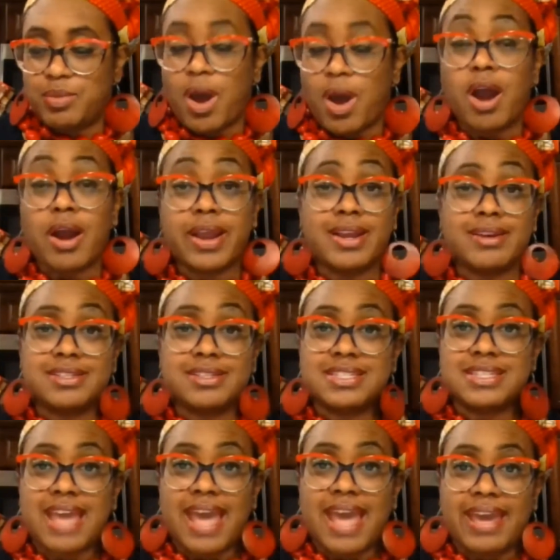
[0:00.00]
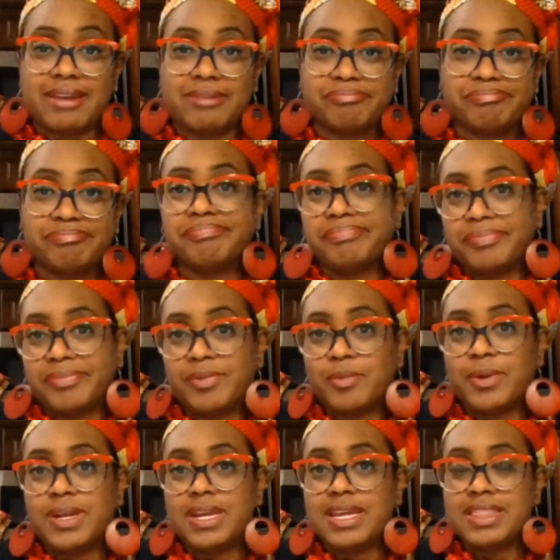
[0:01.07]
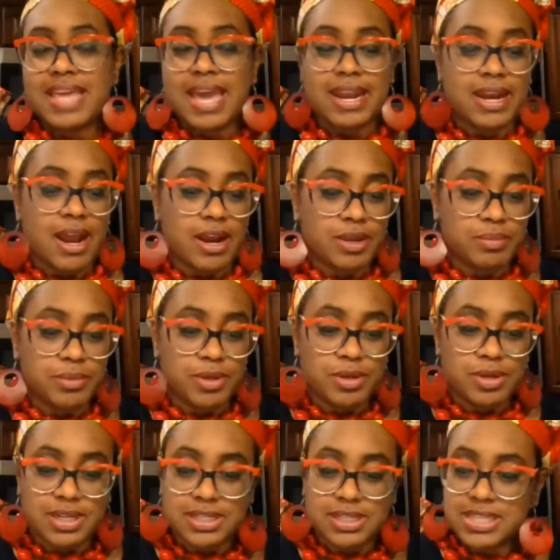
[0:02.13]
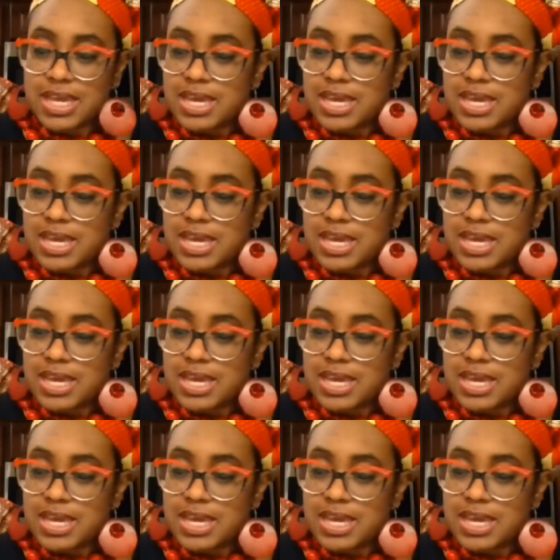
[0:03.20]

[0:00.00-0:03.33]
are here to stay. We need that in our communities.